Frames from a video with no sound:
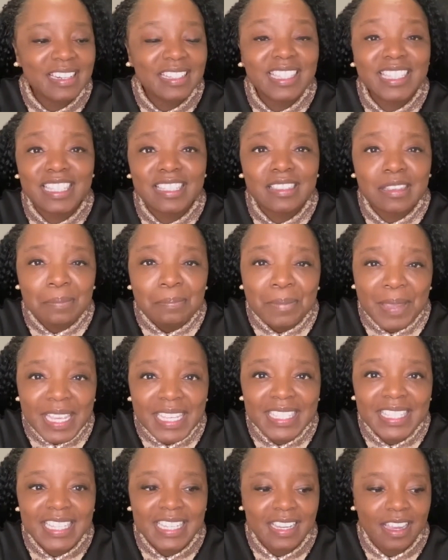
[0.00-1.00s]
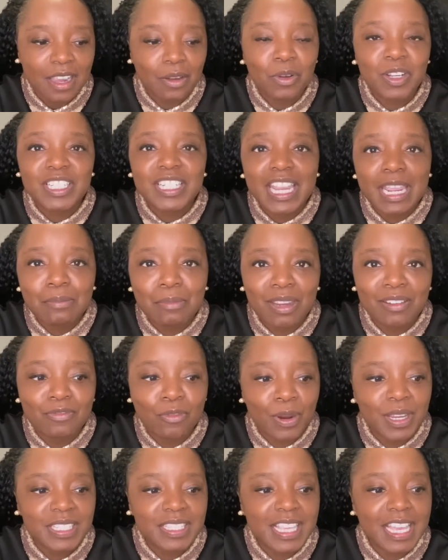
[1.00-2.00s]
This is amazing. I want to get my
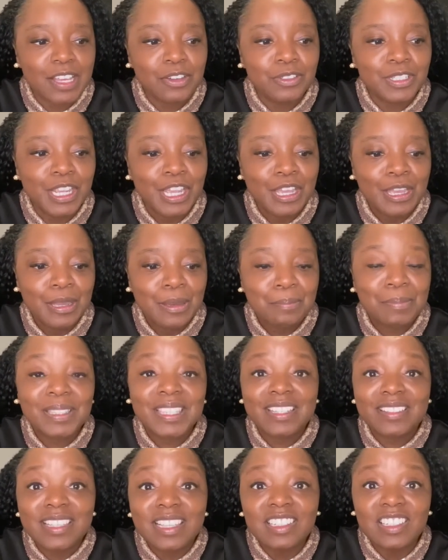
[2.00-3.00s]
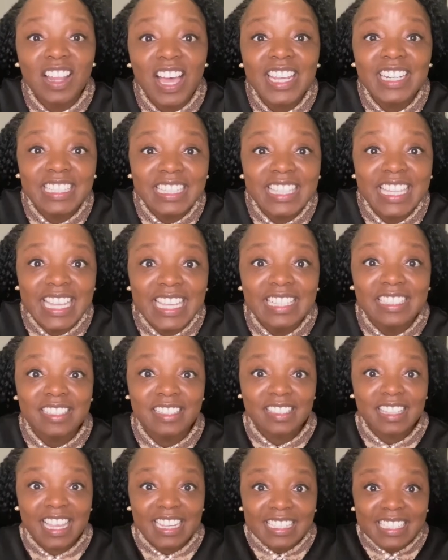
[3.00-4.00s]
voice out, but there's a lot of things
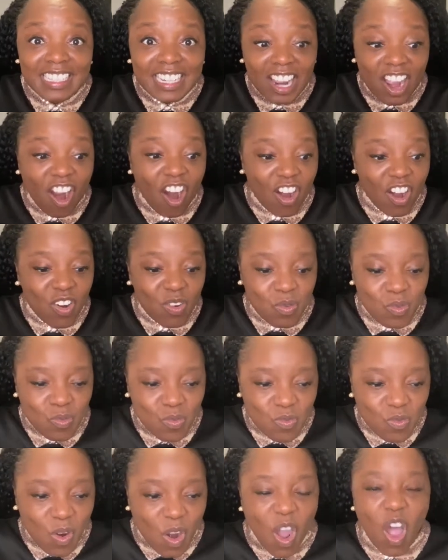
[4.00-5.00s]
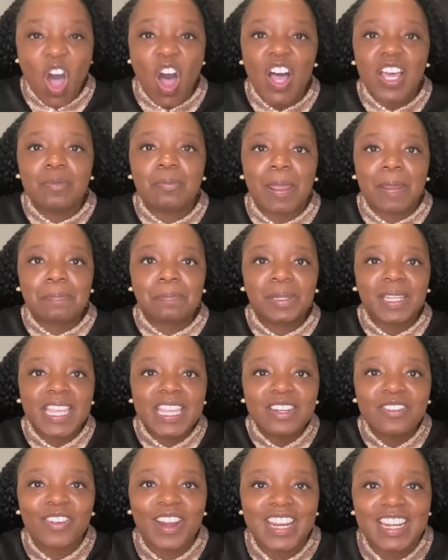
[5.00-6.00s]
that are on my
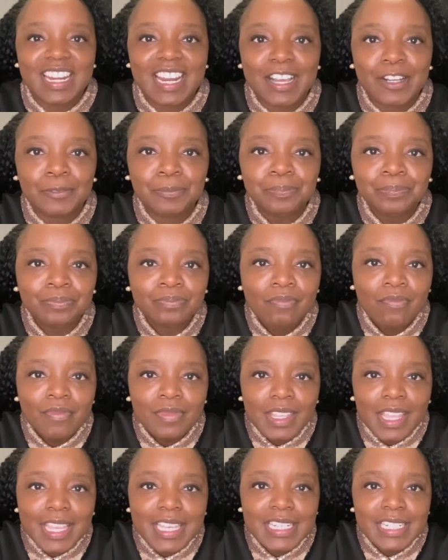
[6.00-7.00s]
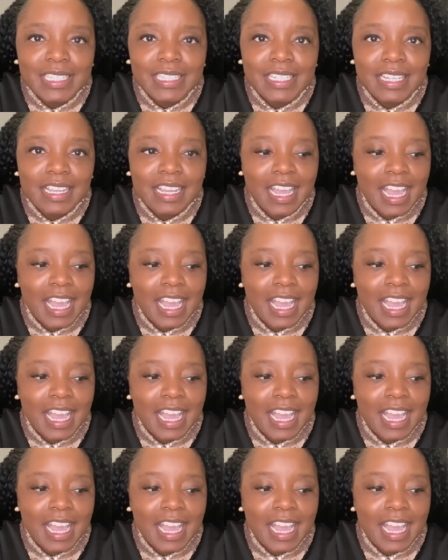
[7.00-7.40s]
plate right now. And